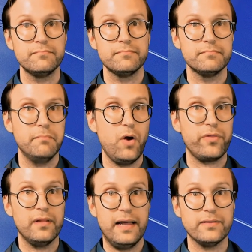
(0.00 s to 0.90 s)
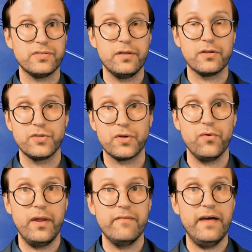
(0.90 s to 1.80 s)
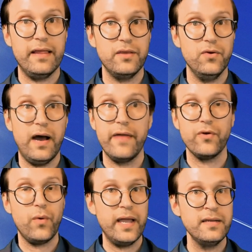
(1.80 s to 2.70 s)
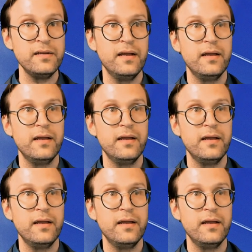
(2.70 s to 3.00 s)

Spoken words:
both allows you to create value either way.